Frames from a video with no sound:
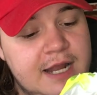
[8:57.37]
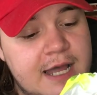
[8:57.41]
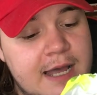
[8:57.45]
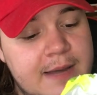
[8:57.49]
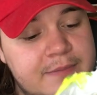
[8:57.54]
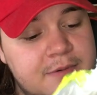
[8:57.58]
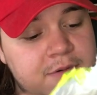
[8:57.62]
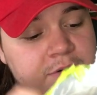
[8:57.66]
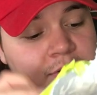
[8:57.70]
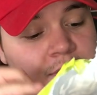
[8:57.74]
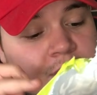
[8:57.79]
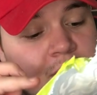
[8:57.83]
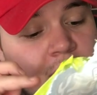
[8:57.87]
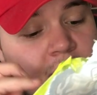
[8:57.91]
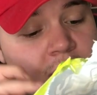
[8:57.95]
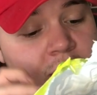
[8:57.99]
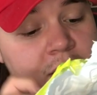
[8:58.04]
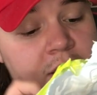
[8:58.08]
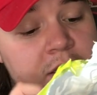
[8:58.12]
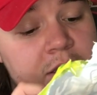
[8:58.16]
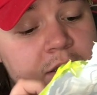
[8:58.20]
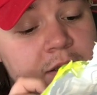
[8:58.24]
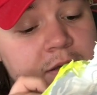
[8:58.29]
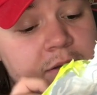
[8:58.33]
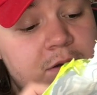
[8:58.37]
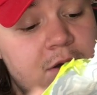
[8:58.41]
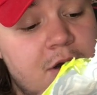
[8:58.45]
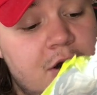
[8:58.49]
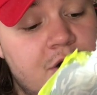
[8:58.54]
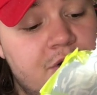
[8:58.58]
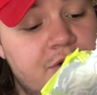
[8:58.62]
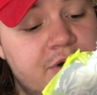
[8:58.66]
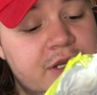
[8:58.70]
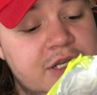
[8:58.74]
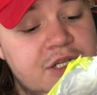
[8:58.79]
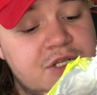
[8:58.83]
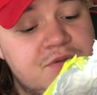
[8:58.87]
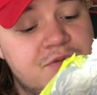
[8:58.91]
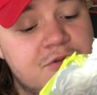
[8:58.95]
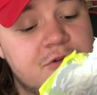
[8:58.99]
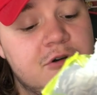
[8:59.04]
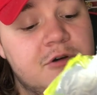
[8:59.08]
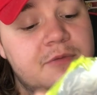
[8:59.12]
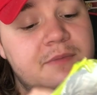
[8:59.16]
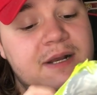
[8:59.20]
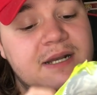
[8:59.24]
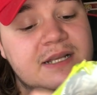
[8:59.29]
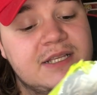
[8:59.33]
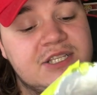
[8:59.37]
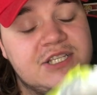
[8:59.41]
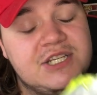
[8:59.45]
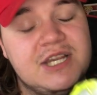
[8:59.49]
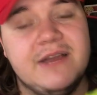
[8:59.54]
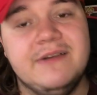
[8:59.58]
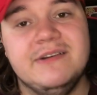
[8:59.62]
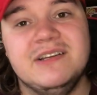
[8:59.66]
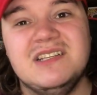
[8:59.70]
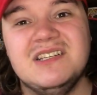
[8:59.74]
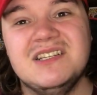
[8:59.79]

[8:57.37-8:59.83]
apple, orange, watermelon, cherry.